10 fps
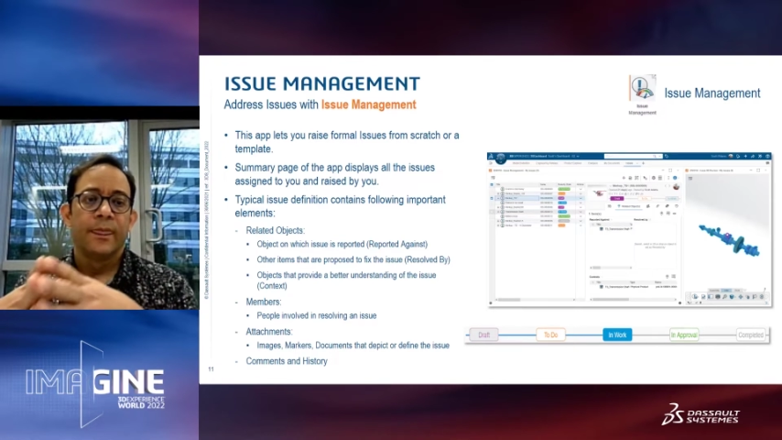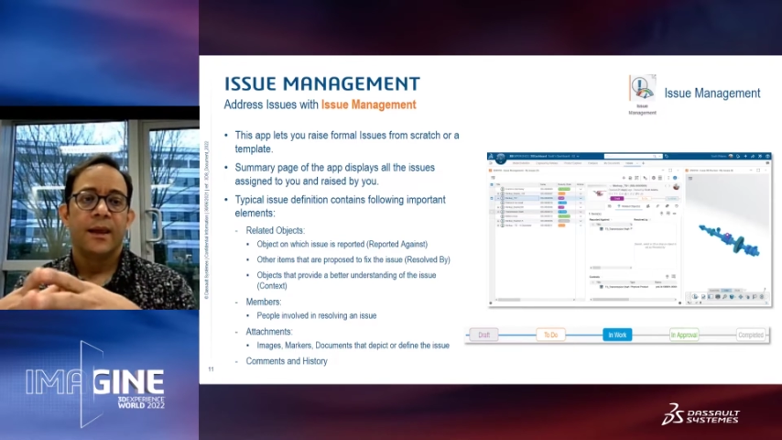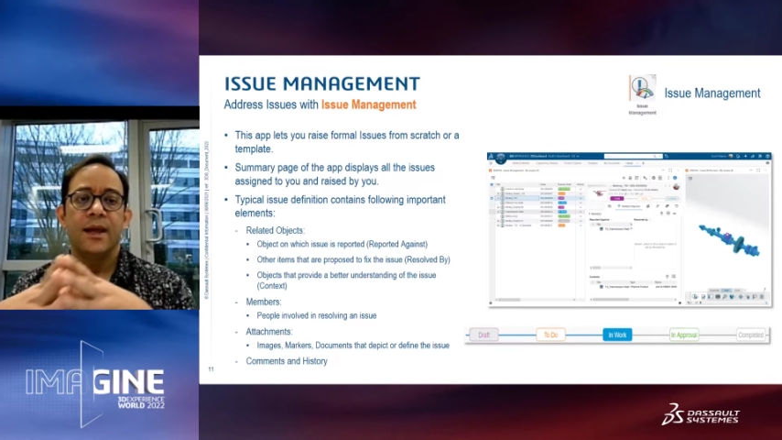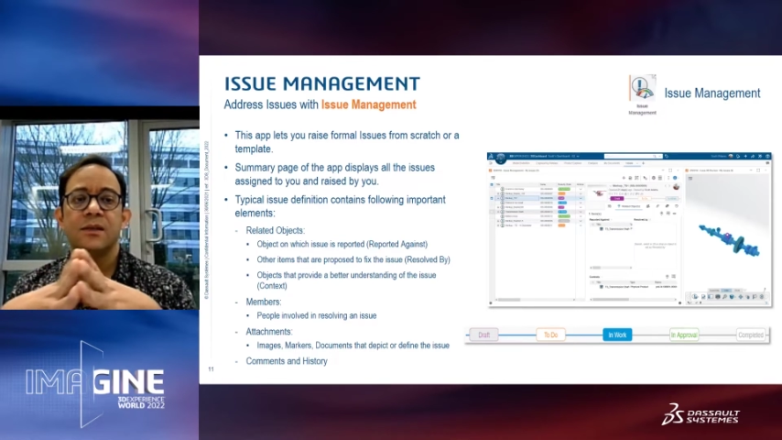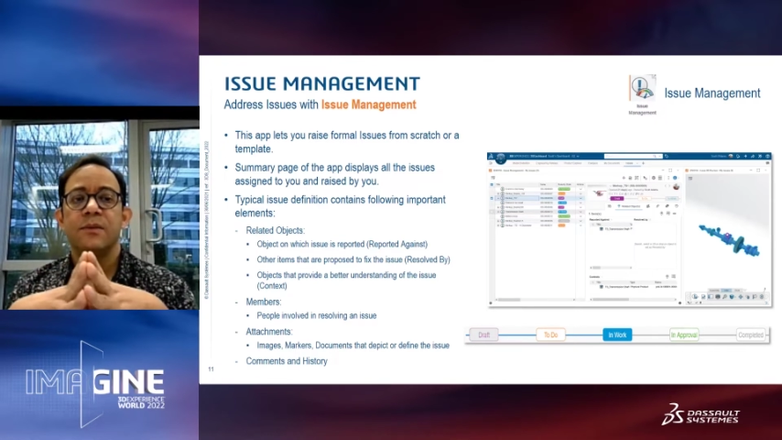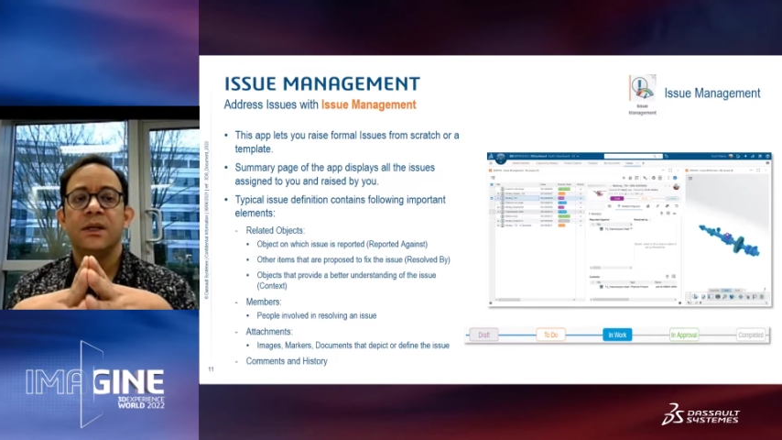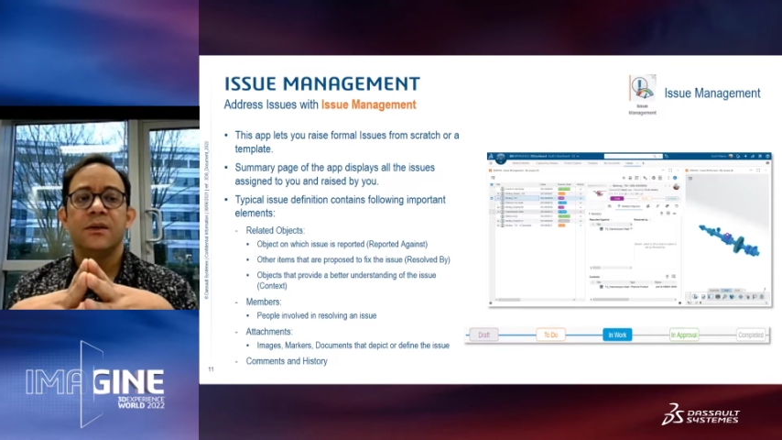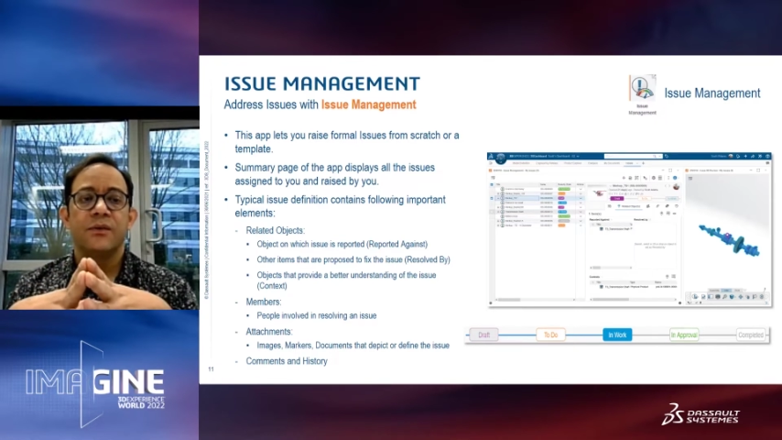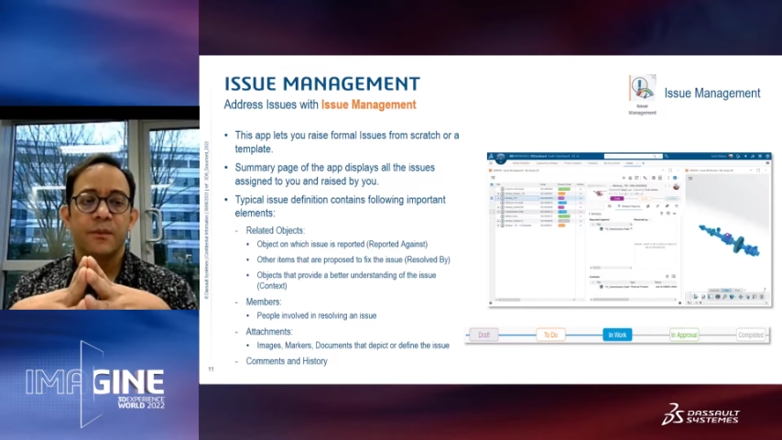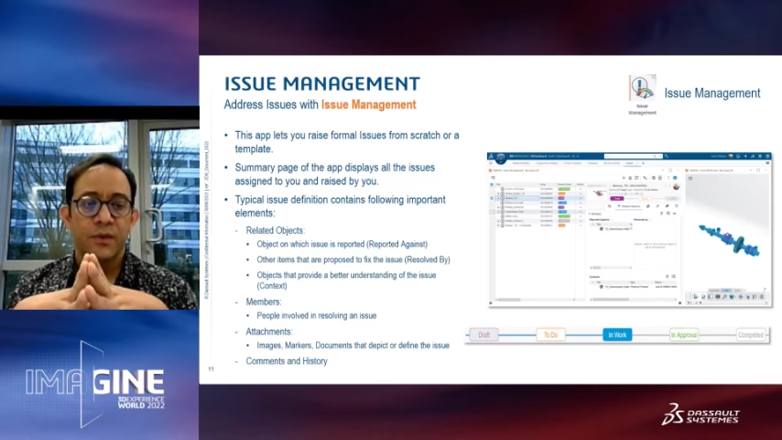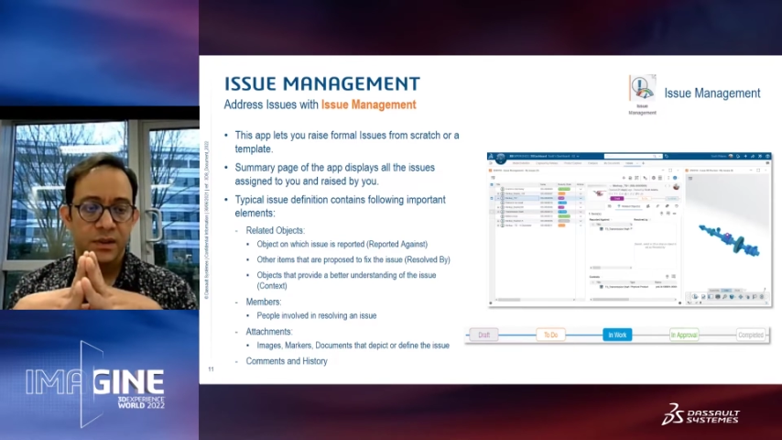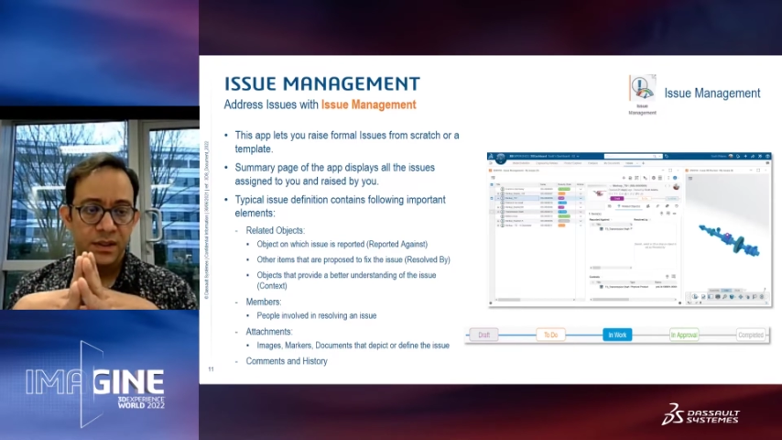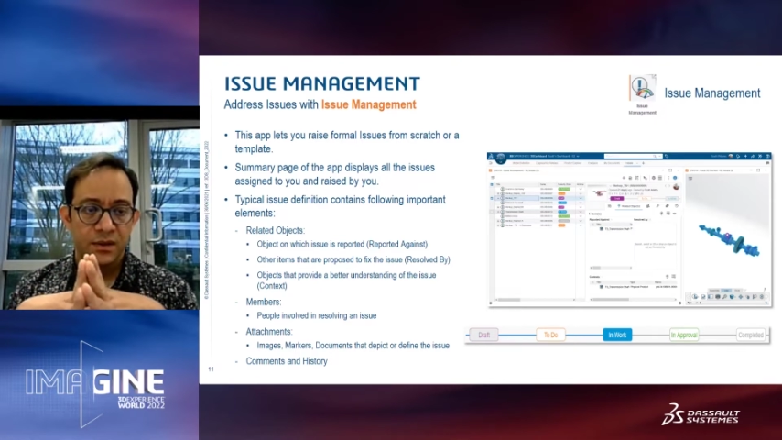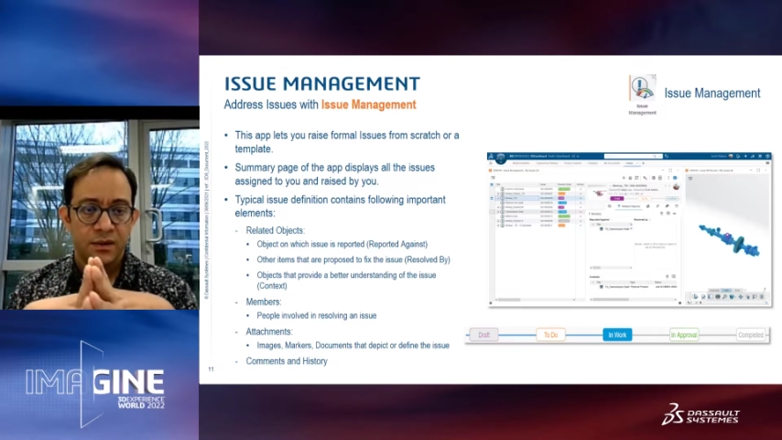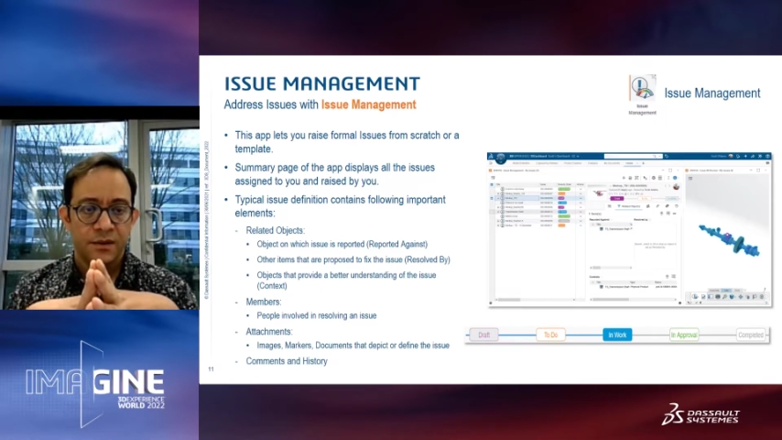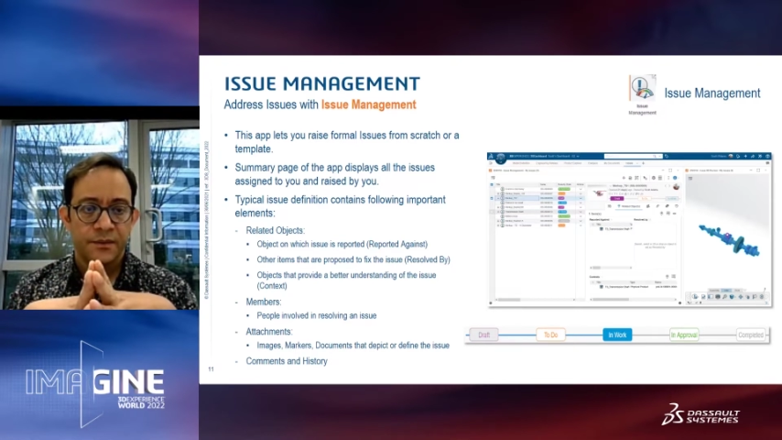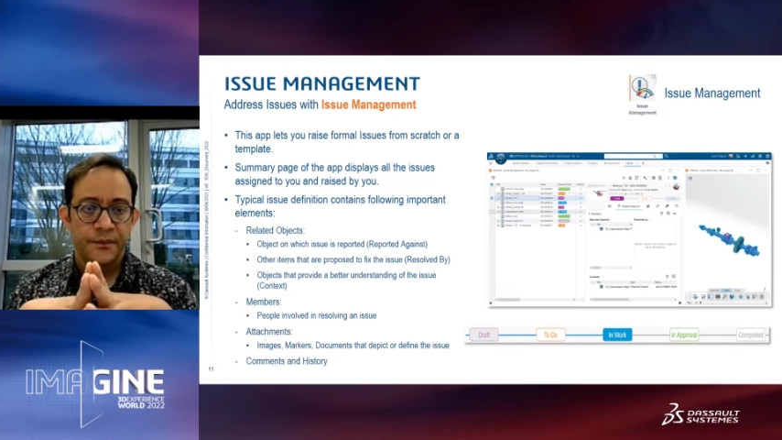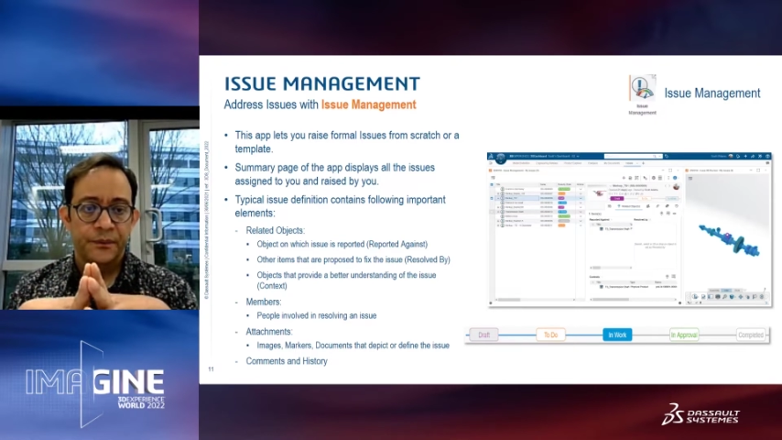has been reported on.